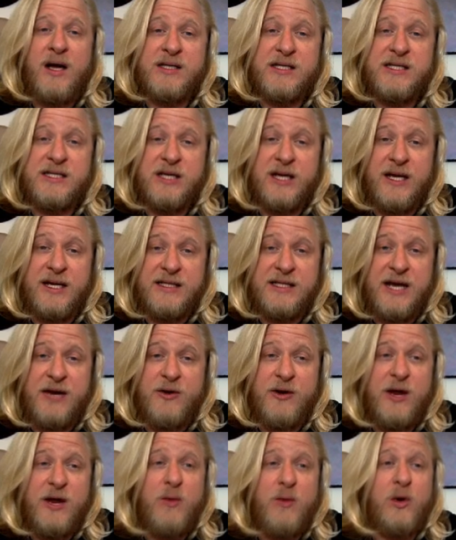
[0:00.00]

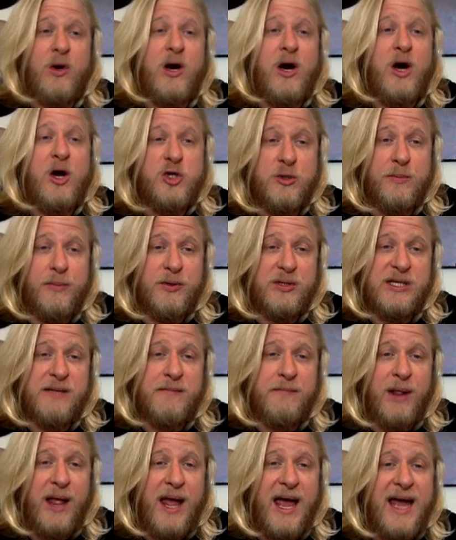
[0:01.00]
Saturday were
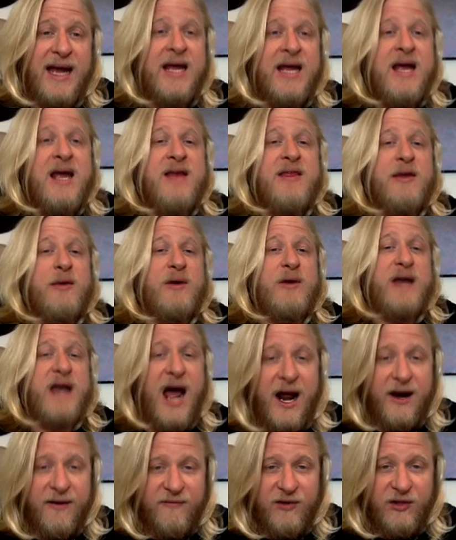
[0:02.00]
100% black. They were
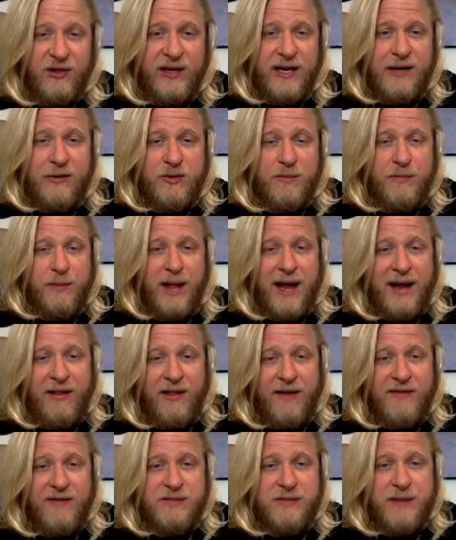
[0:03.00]
not affiliated with Black
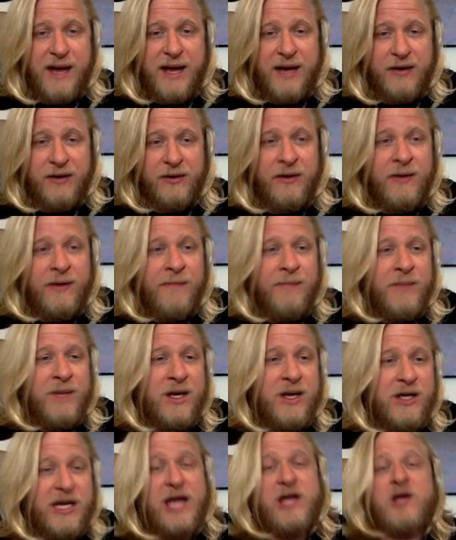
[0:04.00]
Lives Matter.
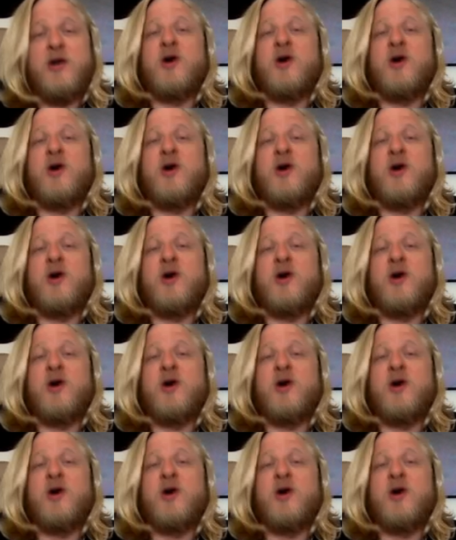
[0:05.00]
Yeah, you